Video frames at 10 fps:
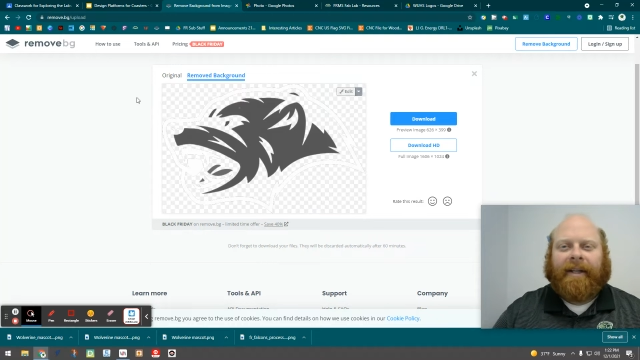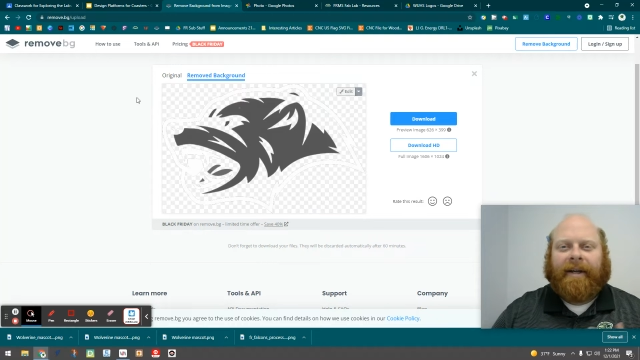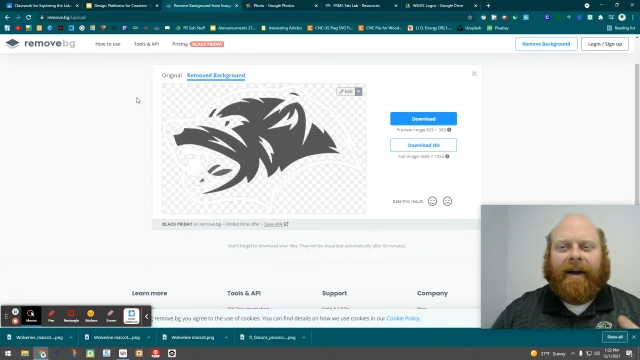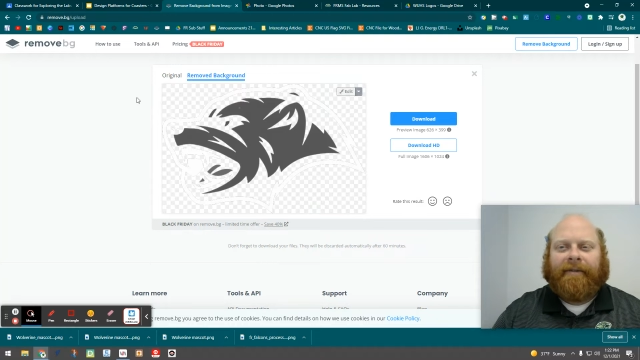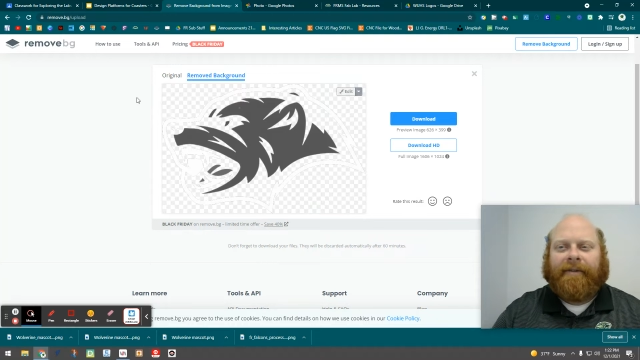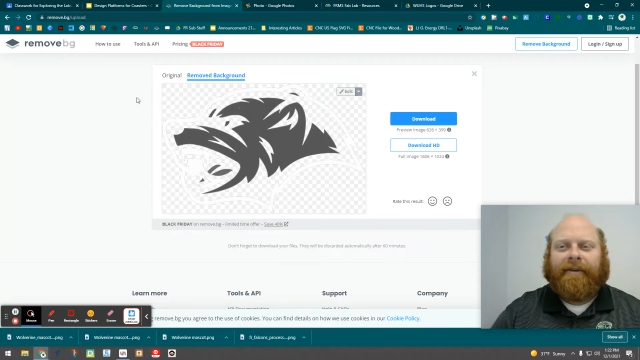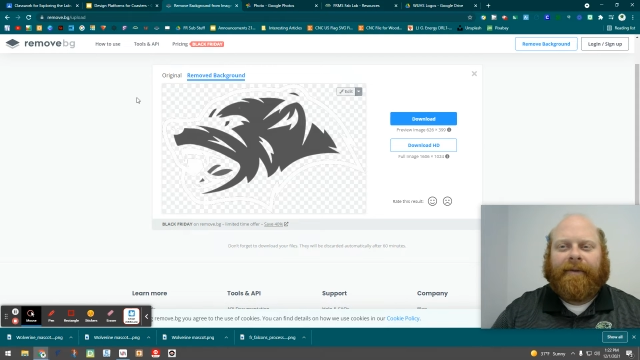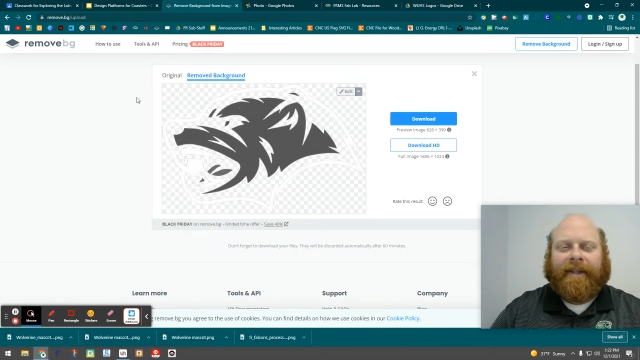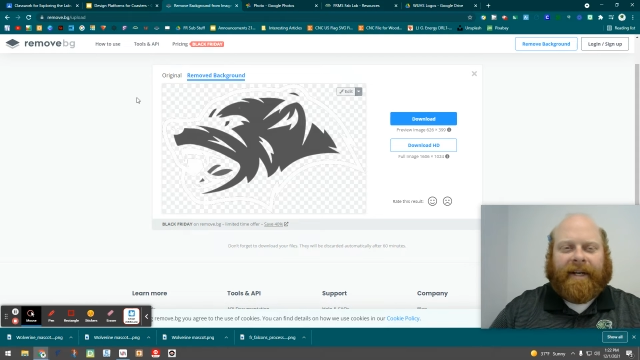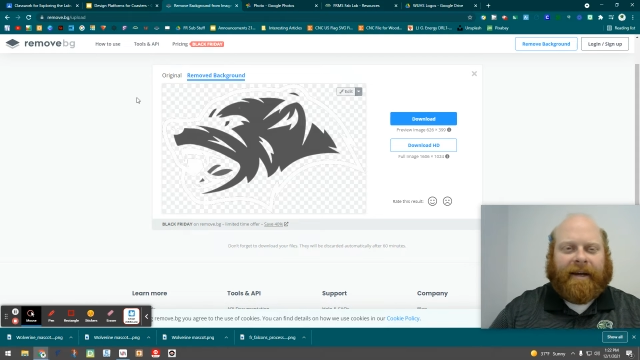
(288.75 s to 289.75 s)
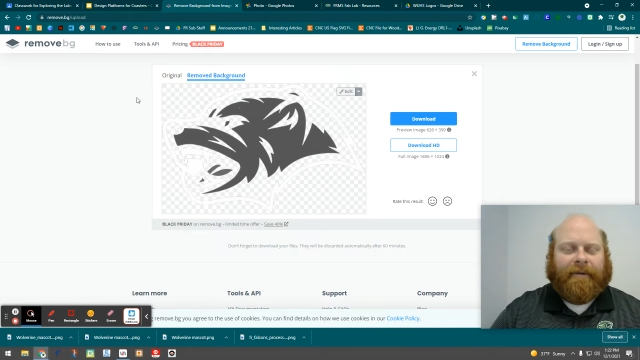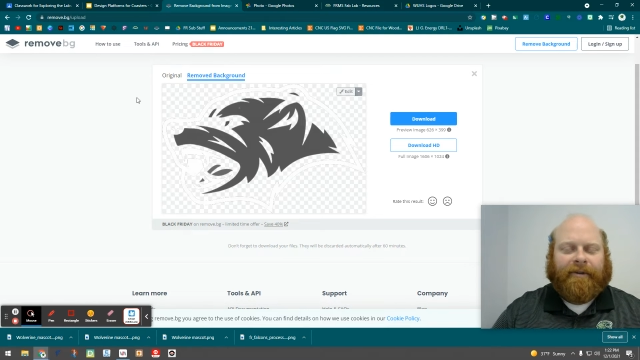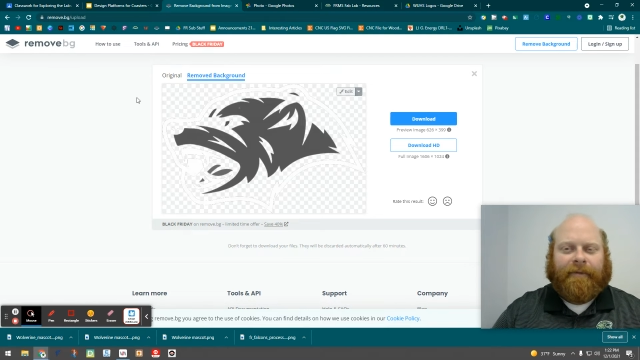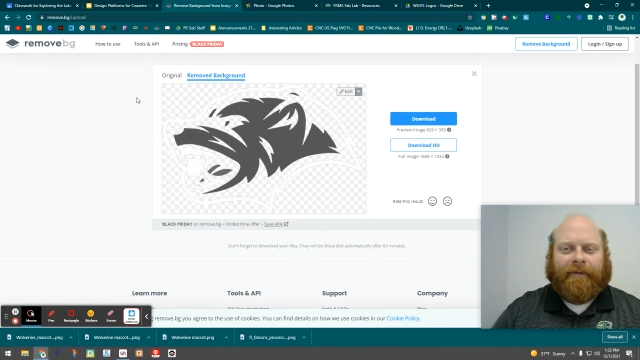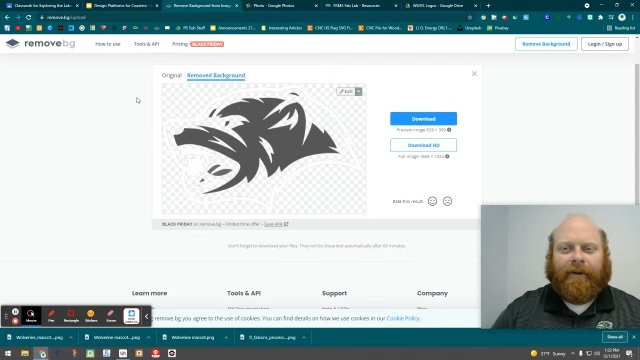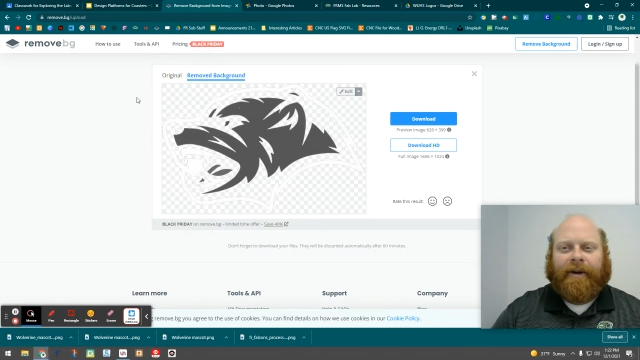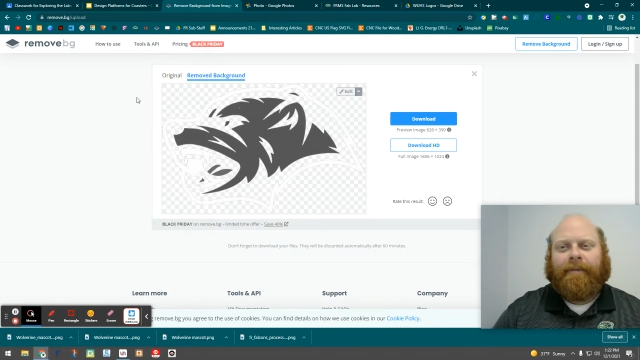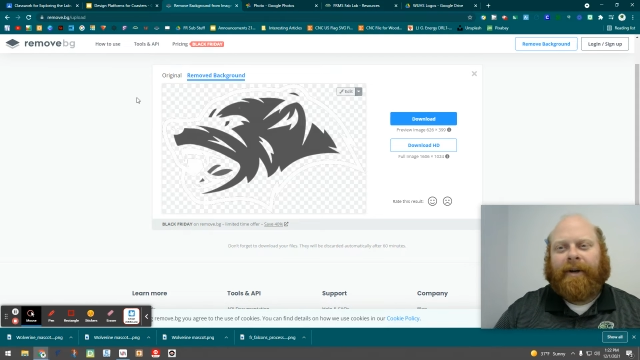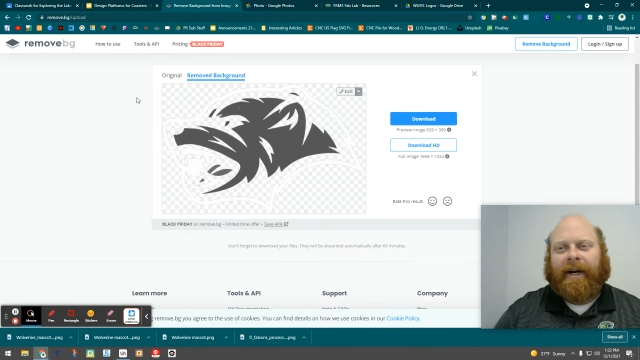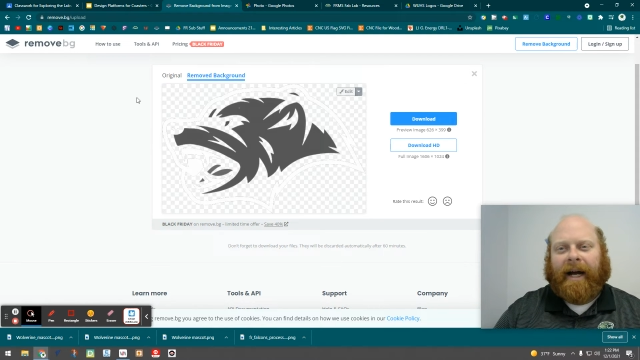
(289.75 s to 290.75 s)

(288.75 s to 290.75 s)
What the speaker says: that you have to do with an image before you put it